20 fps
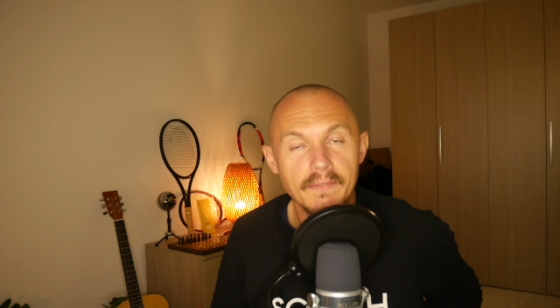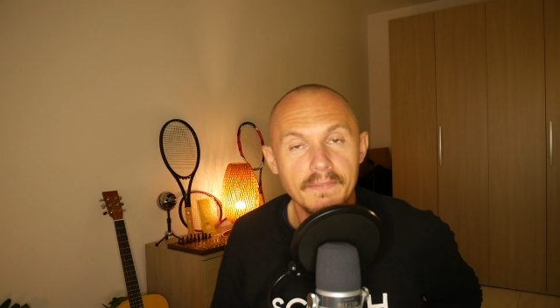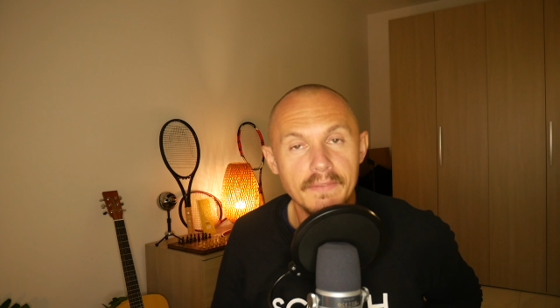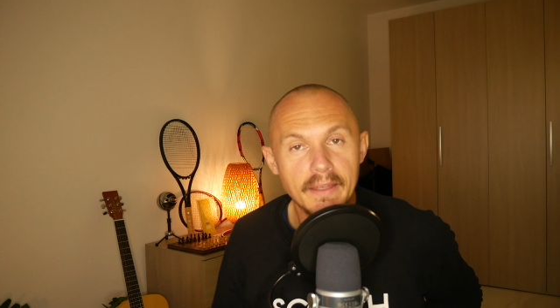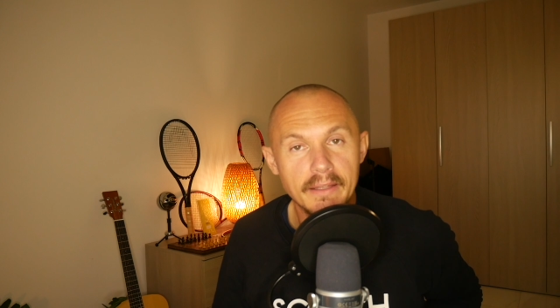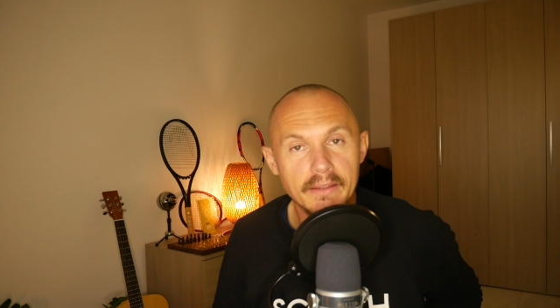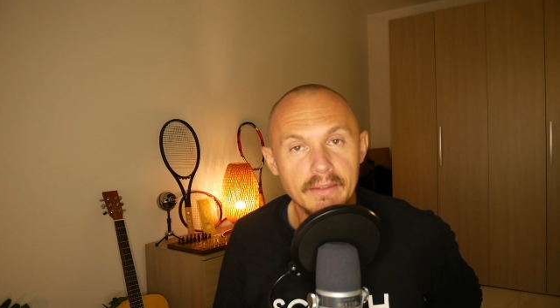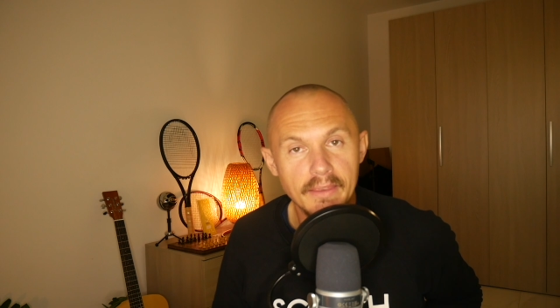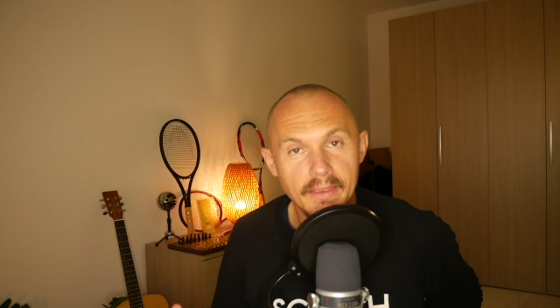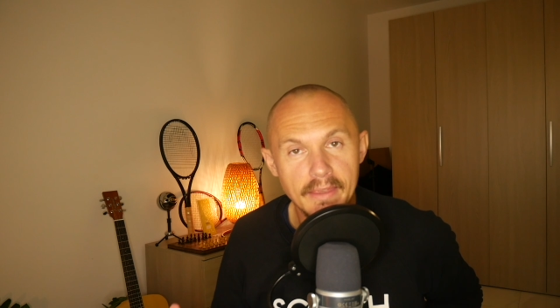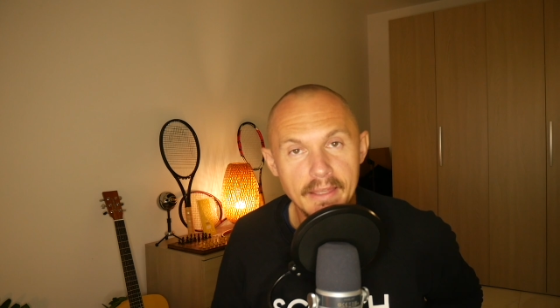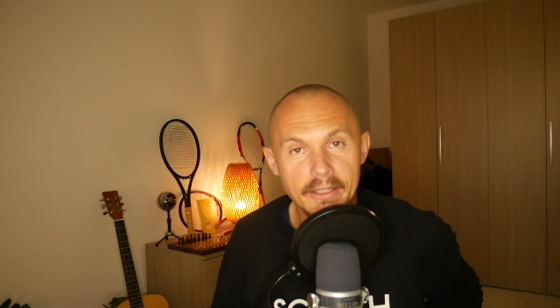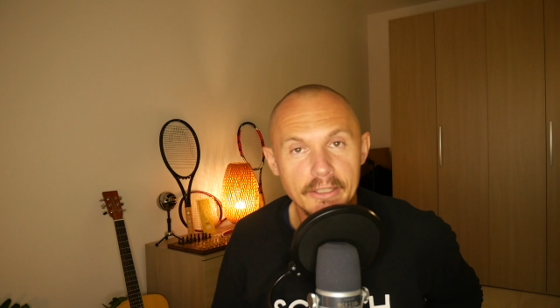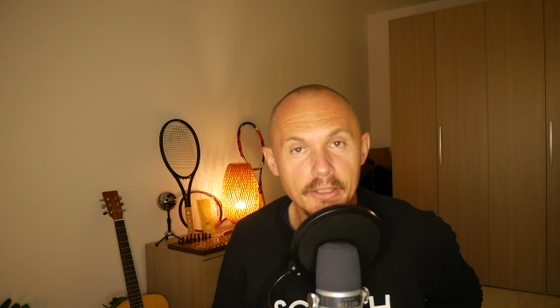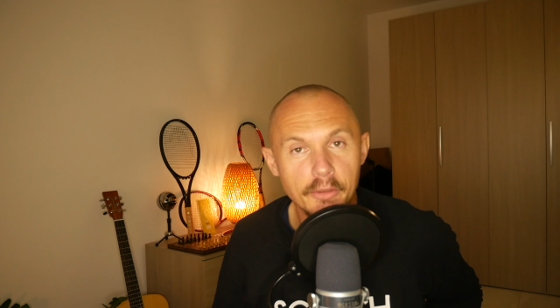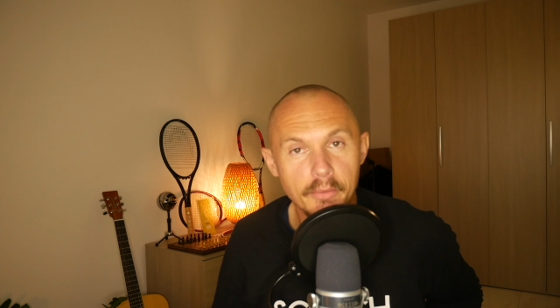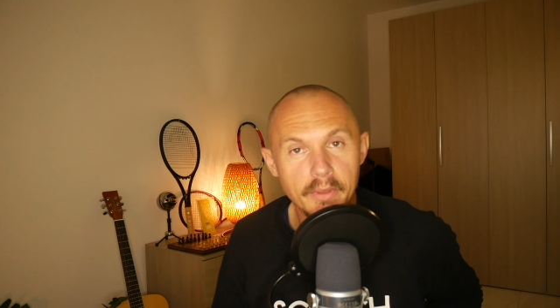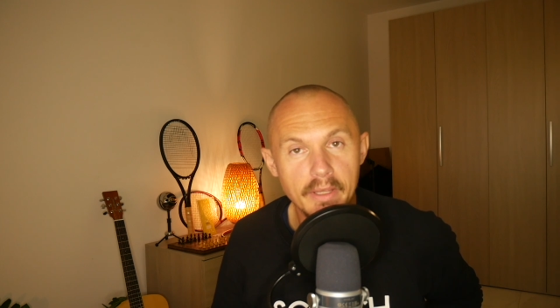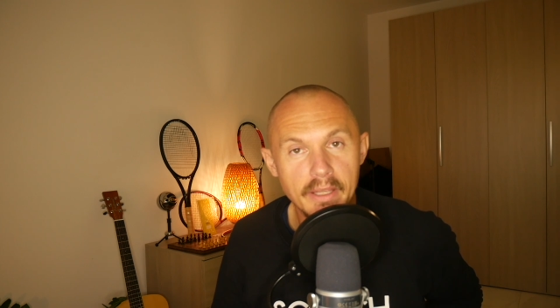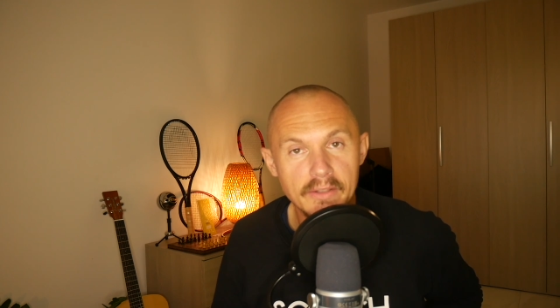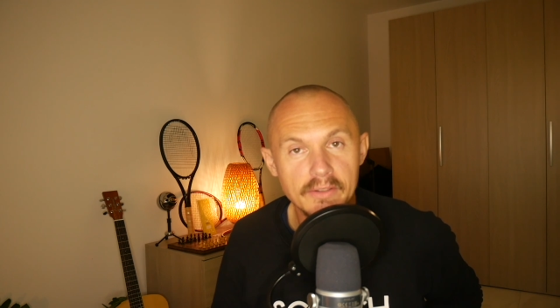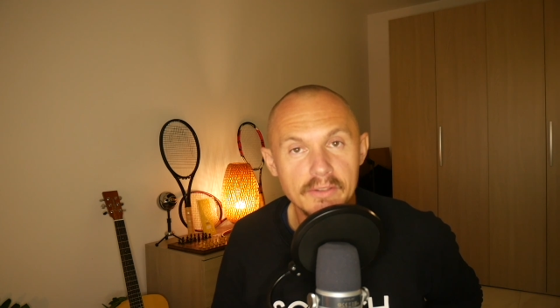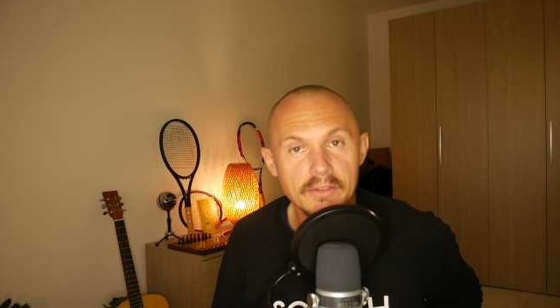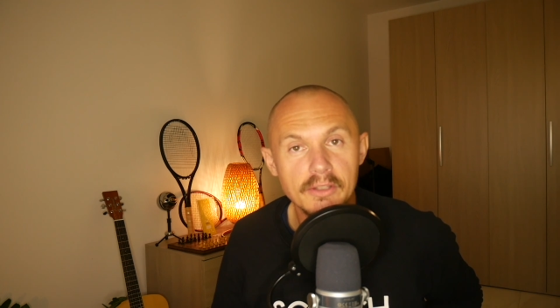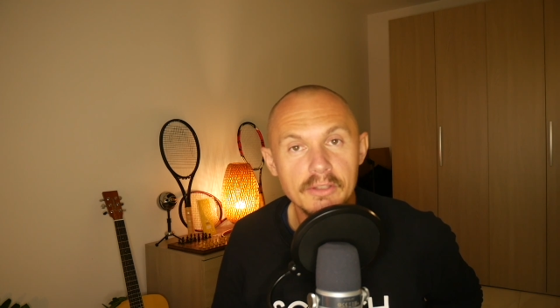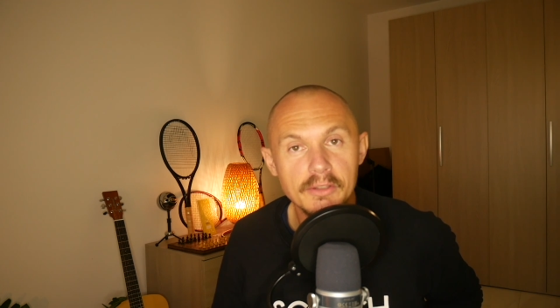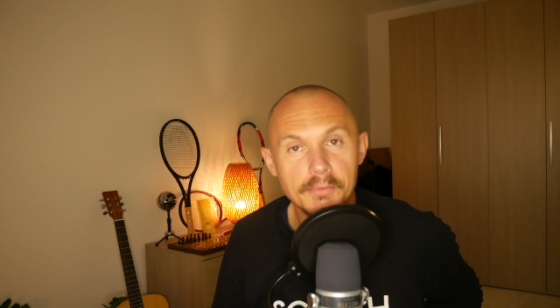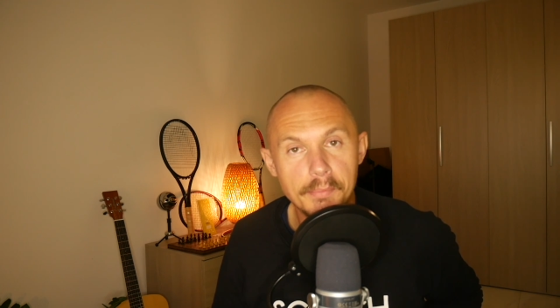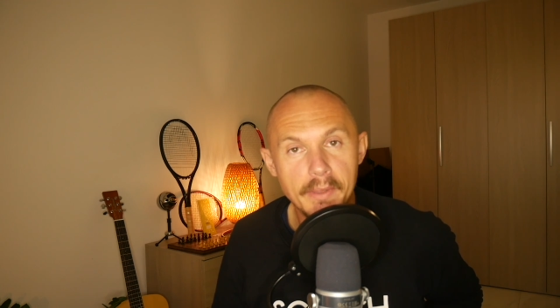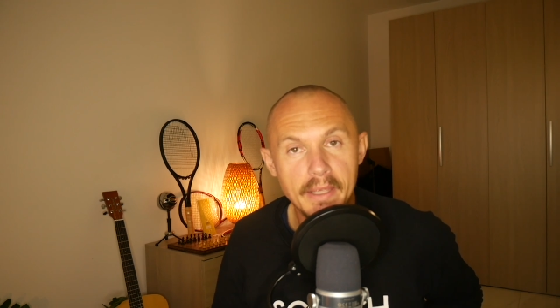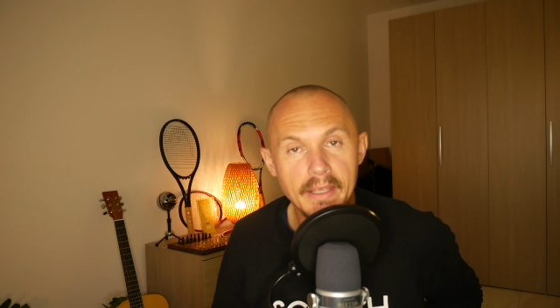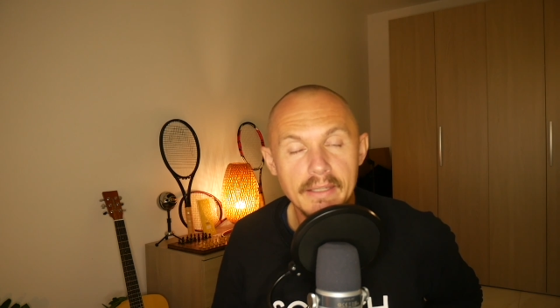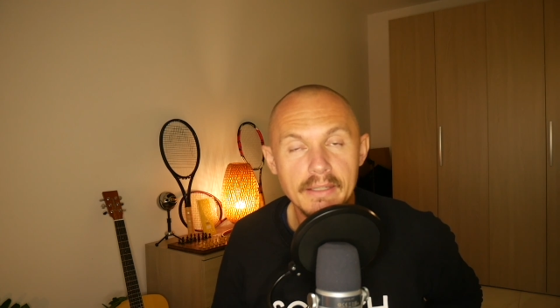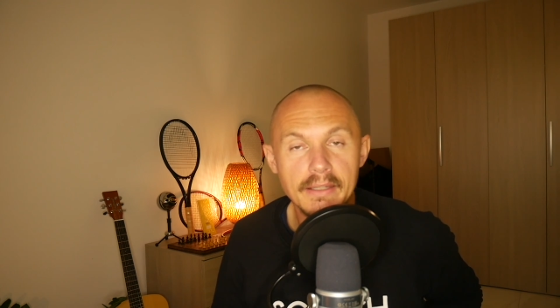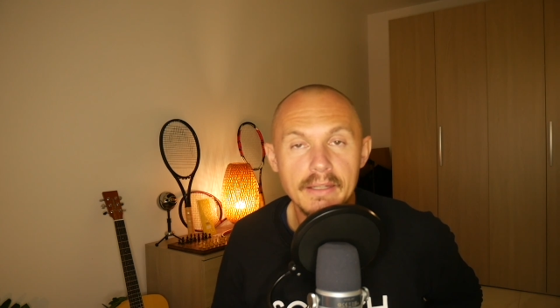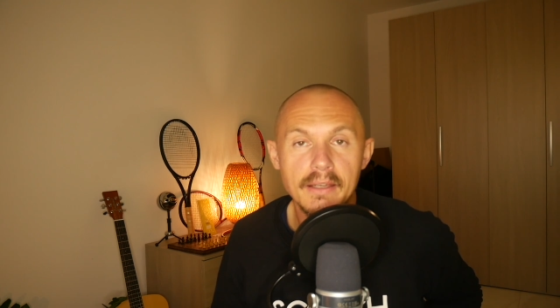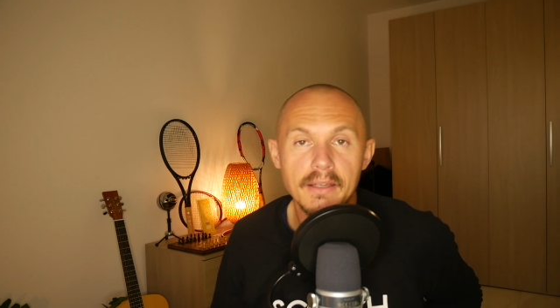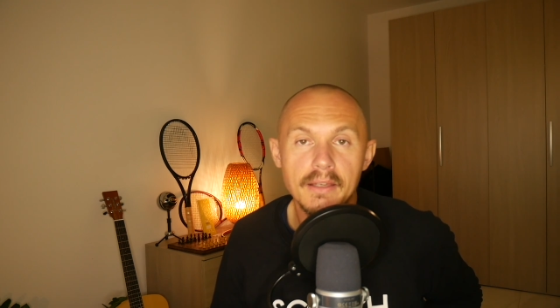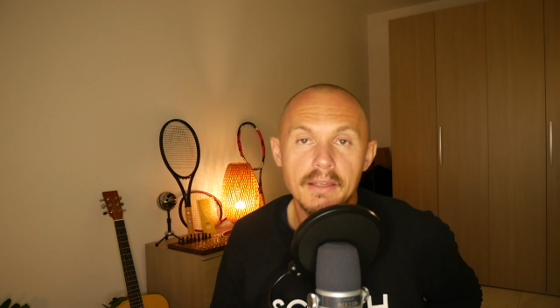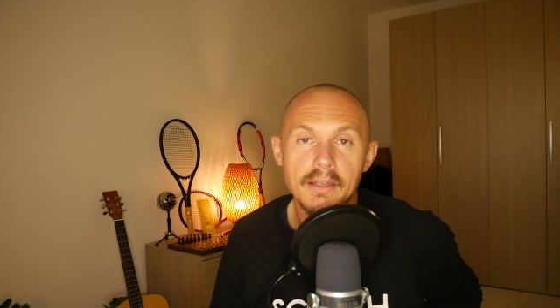that yellow is spin,